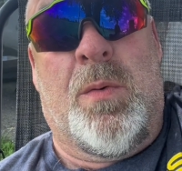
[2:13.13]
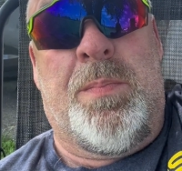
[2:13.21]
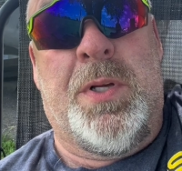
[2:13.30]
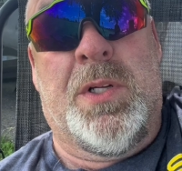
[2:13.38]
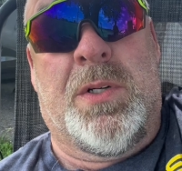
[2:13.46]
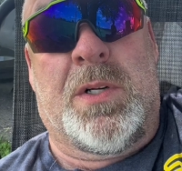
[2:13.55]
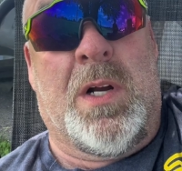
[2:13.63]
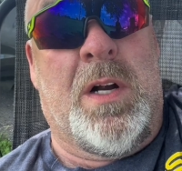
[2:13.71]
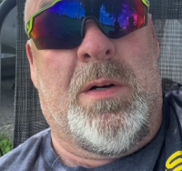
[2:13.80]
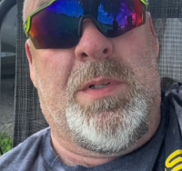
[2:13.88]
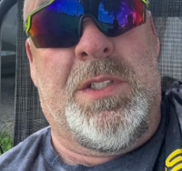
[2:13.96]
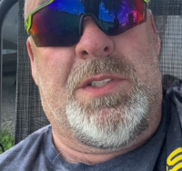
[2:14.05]
pill
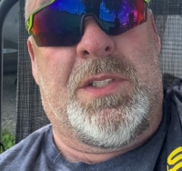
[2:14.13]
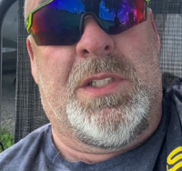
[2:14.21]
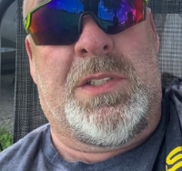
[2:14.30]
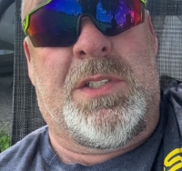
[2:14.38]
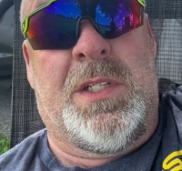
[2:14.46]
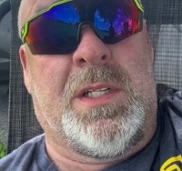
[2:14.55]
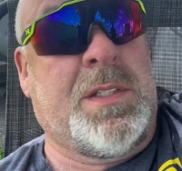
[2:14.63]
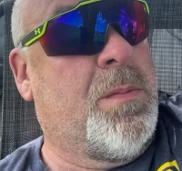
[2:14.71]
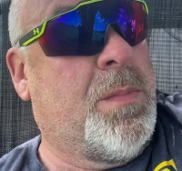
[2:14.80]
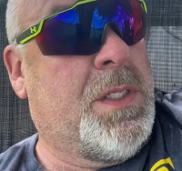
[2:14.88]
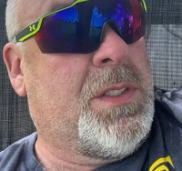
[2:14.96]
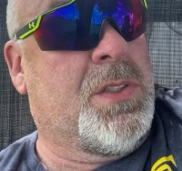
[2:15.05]
garbage that's nothing
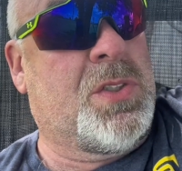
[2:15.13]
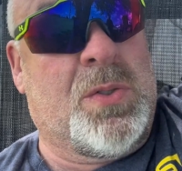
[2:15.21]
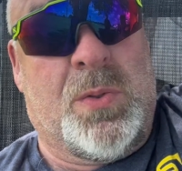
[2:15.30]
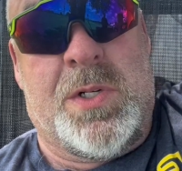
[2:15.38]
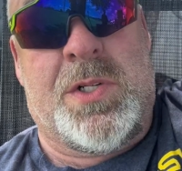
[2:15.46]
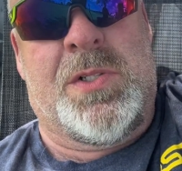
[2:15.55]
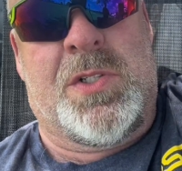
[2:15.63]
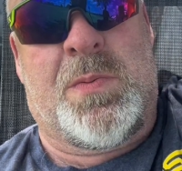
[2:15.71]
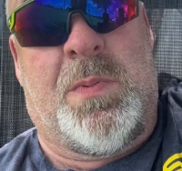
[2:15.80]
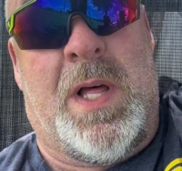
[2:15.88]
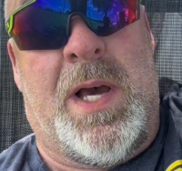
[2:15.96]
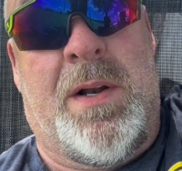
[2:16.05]
but distortion,
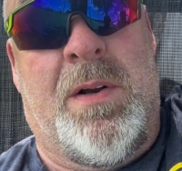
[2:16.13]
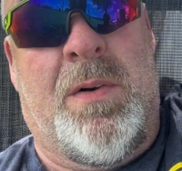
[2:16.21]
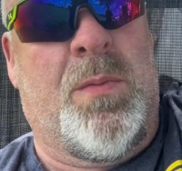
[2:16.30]
splatter, and